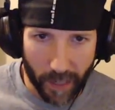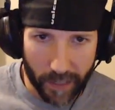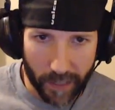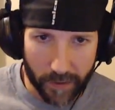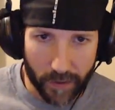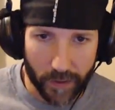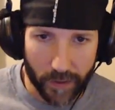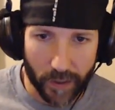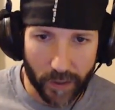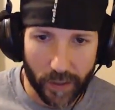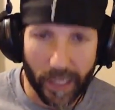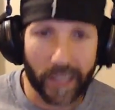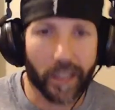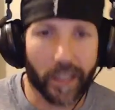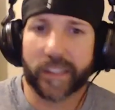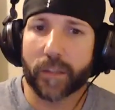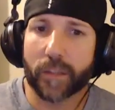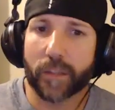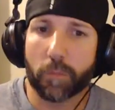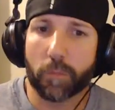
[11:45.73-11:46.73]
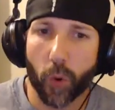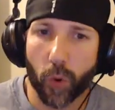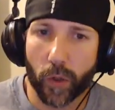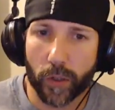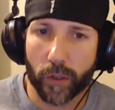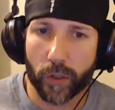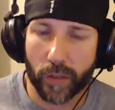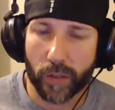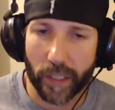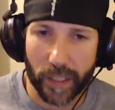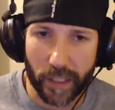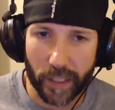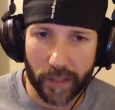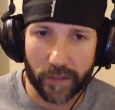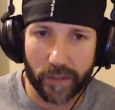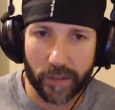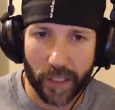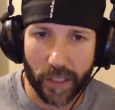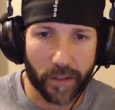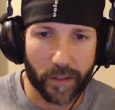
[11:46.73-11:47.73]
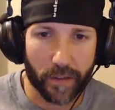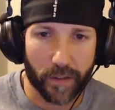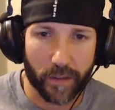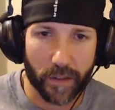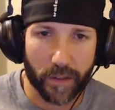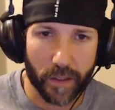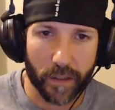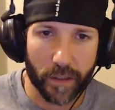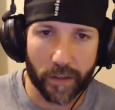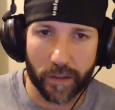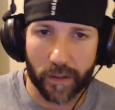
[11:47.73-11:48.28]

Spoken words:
basically, kind of like the Borg. Like he is like the